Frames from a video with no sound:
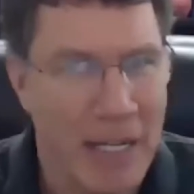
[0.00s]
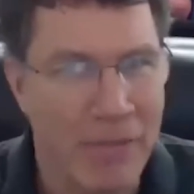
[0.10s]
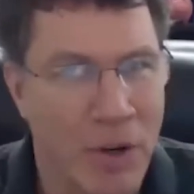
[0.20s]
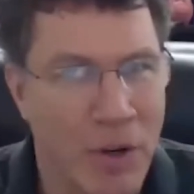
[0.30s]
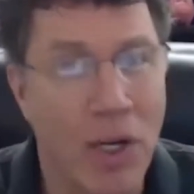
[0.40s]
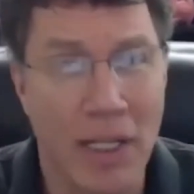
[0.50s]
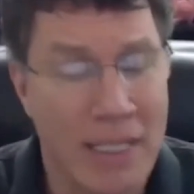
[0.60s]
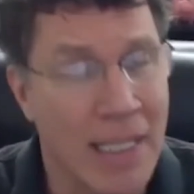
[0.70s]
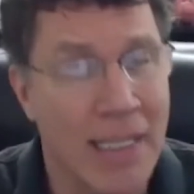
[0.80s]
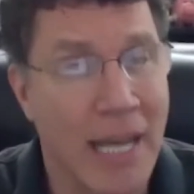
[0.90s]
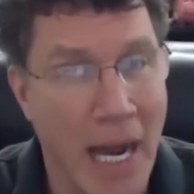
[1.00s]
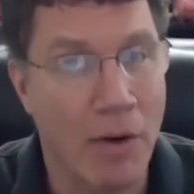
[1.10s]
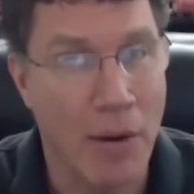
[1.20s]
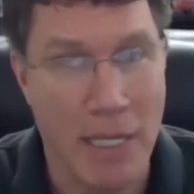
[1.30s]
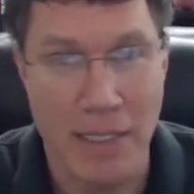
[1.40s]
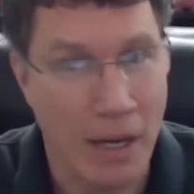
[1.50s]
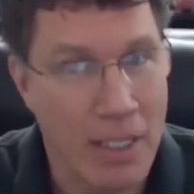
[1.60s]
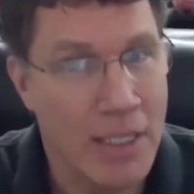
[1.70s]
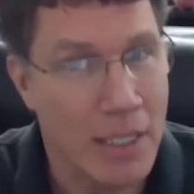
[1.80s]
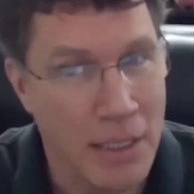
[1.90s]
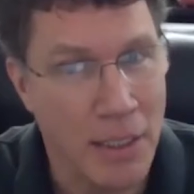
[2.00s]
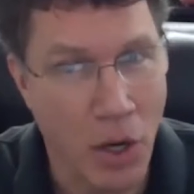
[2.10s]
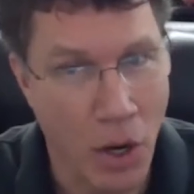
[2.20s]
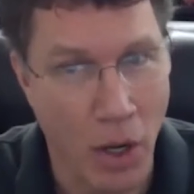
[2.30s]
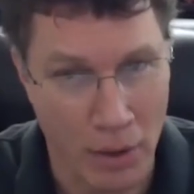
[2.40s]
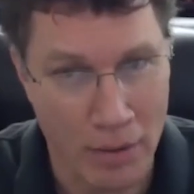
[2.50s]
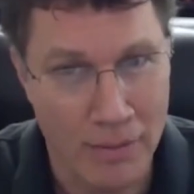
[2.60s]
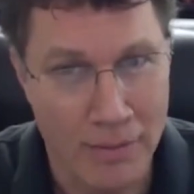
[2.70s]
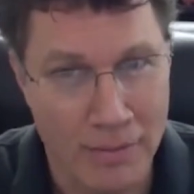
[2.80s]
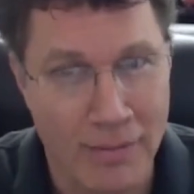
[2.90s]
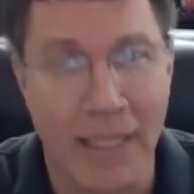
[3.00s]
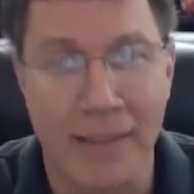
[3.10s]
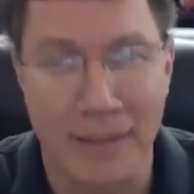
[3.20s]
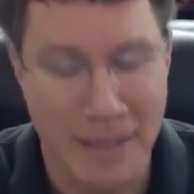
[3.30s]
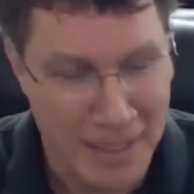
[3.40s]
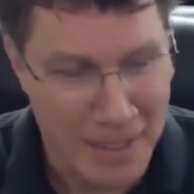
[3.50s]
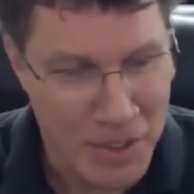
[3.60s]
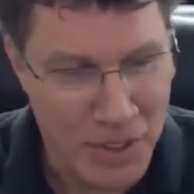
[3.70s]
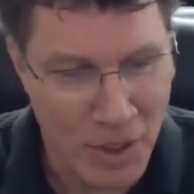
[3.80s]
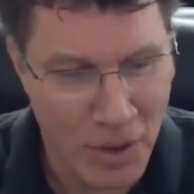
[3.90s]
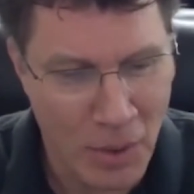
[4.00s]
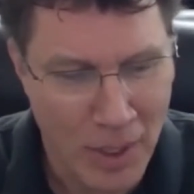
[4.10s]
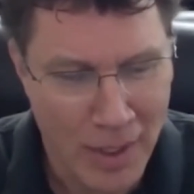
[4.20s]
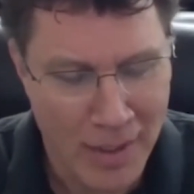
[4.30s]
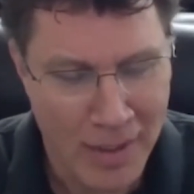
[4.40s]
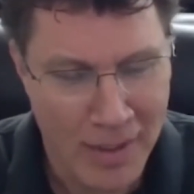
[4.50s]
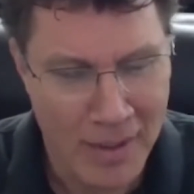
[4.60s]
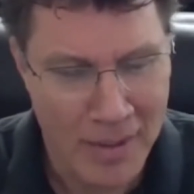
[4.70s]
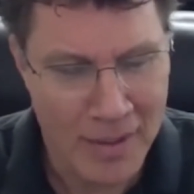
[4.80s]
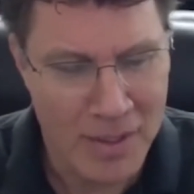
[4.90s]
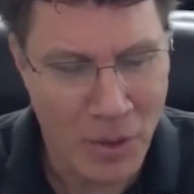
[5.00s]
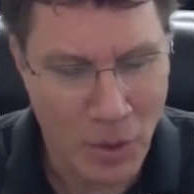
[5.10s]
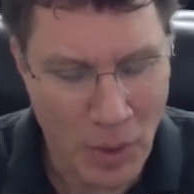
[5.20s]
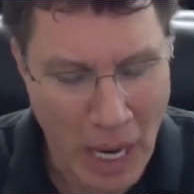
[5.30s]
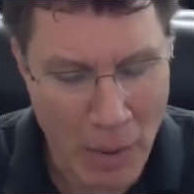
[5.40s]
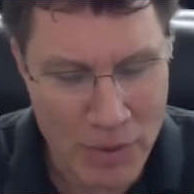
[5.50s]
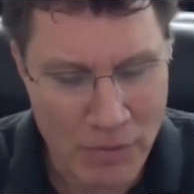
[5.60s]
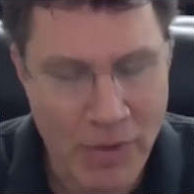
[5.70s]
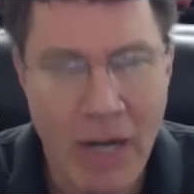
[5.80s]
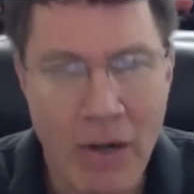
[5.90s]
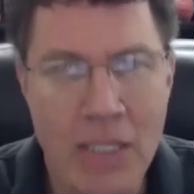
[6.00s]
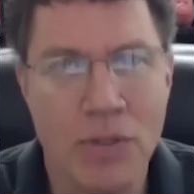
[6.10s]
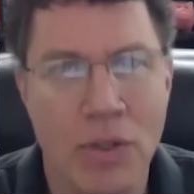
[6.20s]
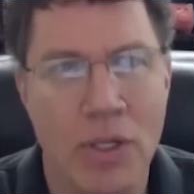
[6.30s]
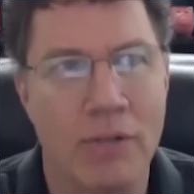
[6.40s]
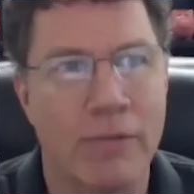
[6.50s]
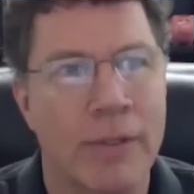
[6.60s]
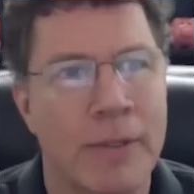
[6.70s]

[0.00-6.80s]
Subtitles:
a phone call, it's not the IRS. The IRS doesn't call, right? So I was very sort of